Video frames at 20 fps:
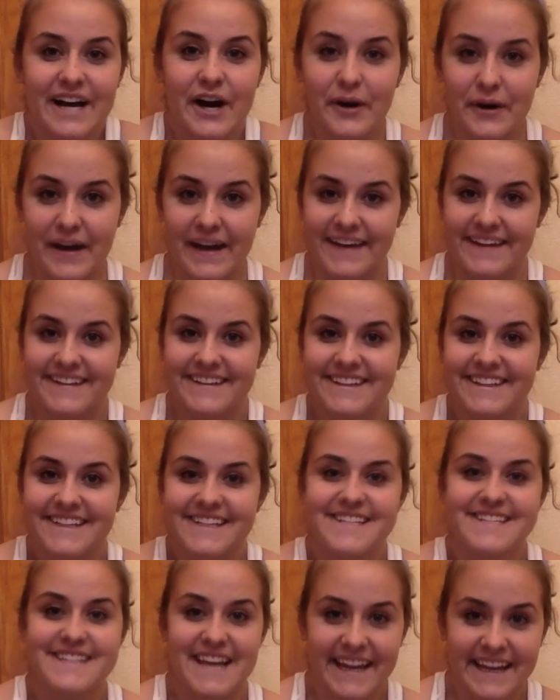Okay,
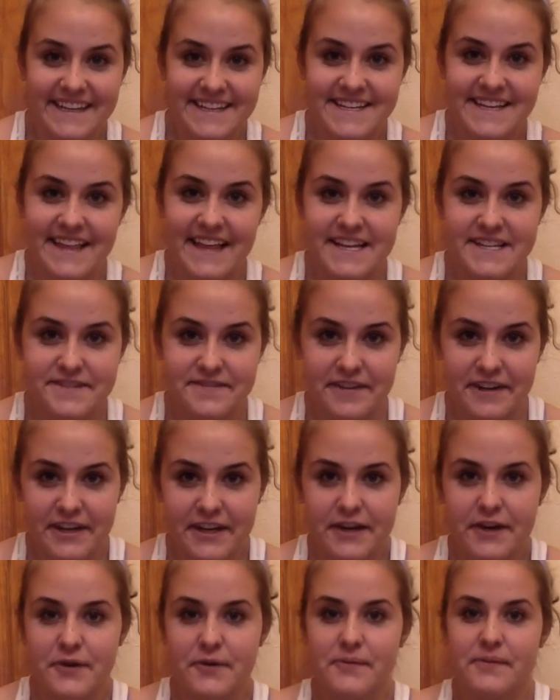second to last
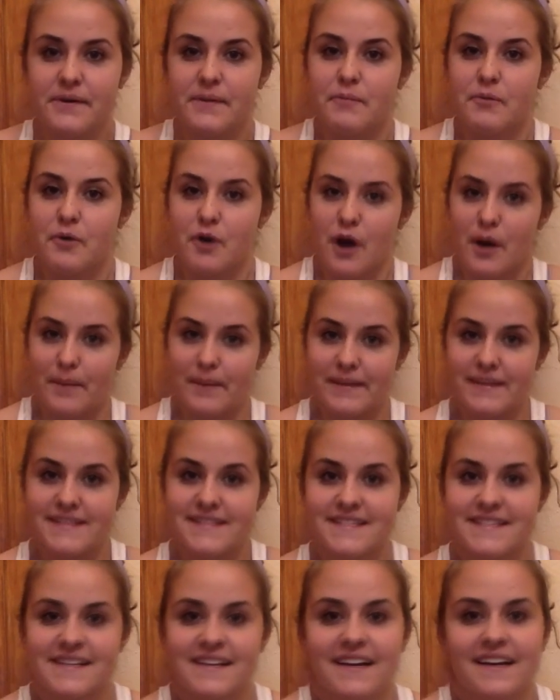video, I
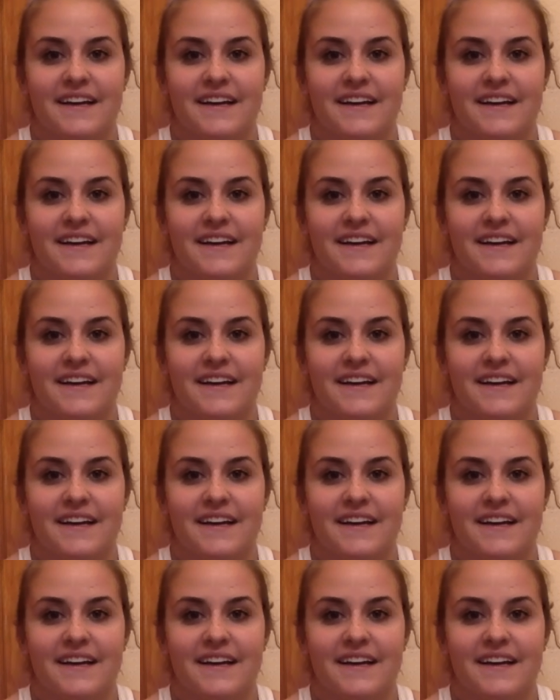promise.